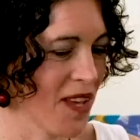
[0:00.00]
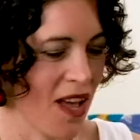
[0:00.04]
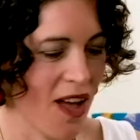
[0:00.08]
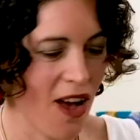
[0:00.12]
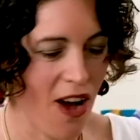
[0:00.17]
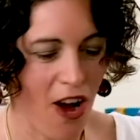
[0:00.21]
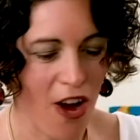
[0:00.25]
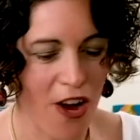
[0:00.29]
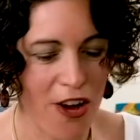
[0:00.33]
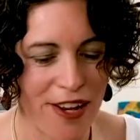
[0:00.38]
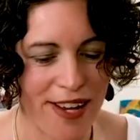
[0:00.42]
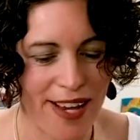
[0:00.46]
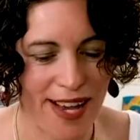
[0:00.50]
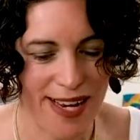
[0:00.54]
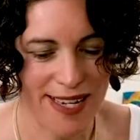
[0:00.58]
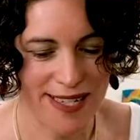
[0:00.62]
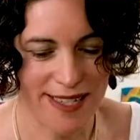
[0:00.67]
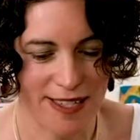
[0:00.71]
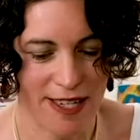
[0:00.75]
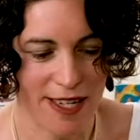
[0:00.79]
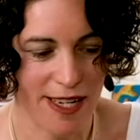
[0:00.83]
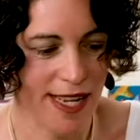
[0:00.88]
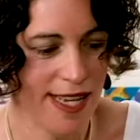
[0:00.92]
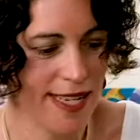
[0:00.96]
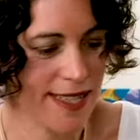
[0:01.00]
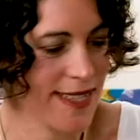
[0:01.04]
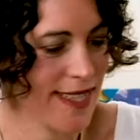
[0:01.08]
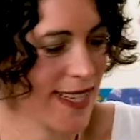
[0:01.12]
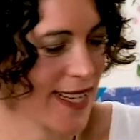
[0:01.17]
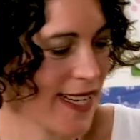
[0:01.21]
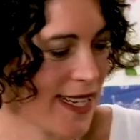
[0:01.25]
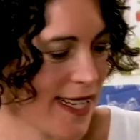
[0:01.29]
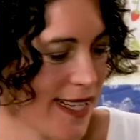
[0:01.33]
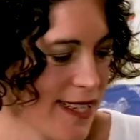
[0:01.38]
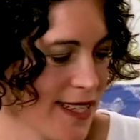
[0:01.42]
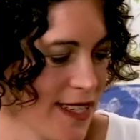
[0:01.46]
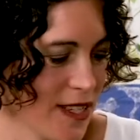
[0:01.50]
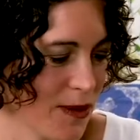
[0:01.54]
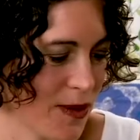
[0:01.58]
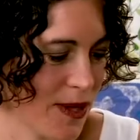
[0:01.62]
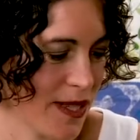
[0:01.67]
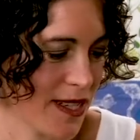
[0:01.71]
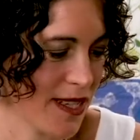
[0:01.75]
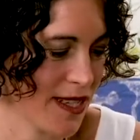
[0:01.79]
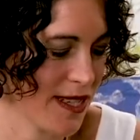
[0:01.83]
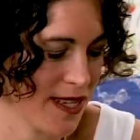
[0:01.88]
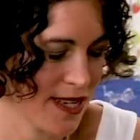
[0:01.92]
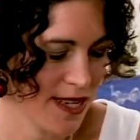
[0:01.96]
Okay, so let's get into
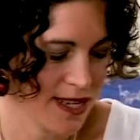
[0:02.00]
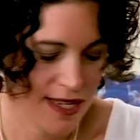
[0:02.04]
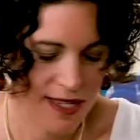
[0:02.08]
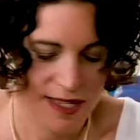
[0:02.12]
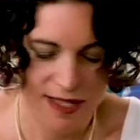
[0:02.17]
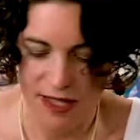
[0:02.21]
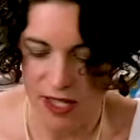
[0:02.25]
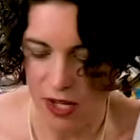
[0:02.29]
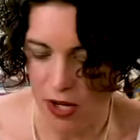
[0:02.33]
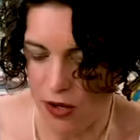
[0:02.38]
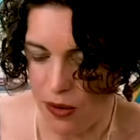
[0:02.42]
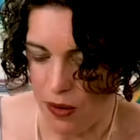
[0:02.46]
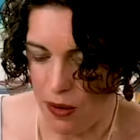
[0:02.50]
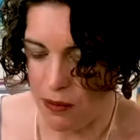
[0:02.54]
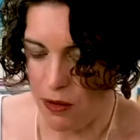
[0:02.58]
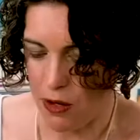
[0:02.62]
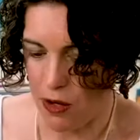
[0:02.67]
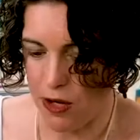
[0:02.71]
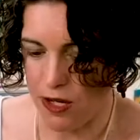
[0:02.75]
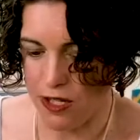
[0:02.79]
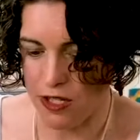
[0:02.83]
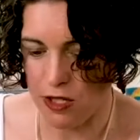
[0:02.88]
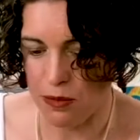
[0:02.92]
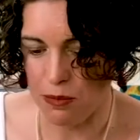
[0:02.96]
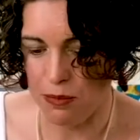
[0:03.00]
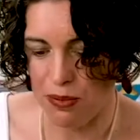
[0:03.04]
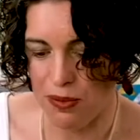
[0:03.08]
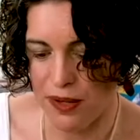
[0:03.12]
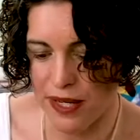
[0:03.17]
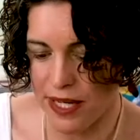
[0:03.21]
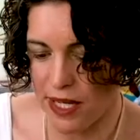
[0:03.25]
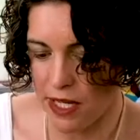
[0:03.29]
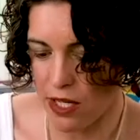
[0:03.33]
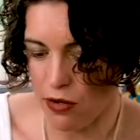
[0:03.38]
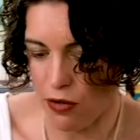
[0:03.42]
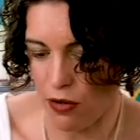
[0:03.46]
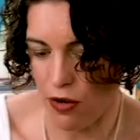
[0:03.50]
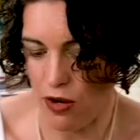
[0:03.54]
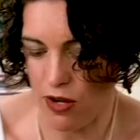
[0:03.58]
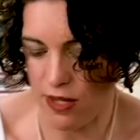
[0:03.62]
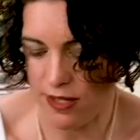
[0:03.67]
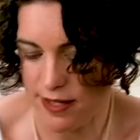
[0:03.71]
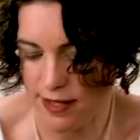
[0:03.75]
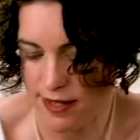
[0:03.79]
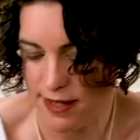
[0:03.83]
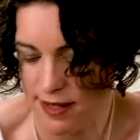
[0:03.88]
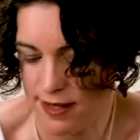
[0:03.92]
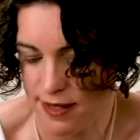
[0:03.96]
it. So I'm going to bring
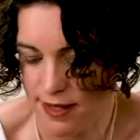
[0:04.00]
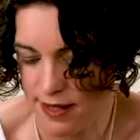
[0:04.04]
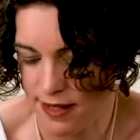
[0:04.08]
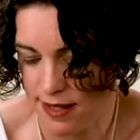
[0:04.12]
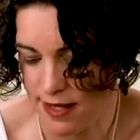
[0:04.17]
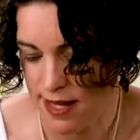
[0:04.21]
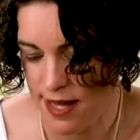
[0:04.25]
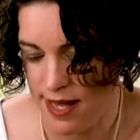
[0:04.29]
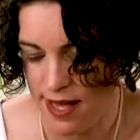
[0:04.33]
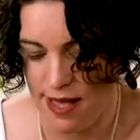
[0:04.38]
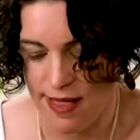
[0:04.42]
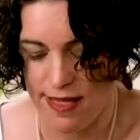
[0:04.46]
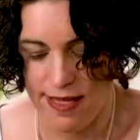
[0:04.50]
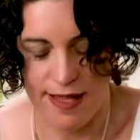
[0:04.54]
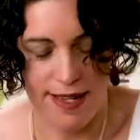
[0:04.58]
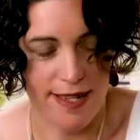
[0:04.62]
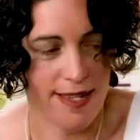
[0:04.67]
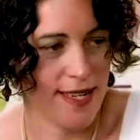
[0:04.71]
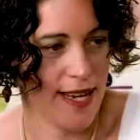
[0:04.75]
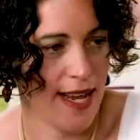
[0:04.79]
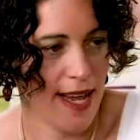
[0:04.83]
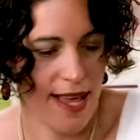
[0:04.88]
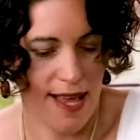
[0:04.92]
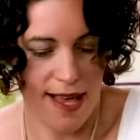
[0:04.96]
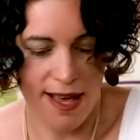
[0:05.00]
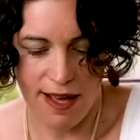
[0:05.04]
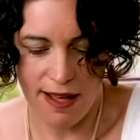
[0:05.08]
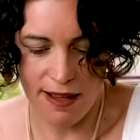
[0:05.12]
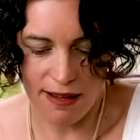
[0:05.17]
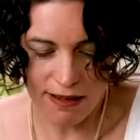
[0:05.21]
across the towel,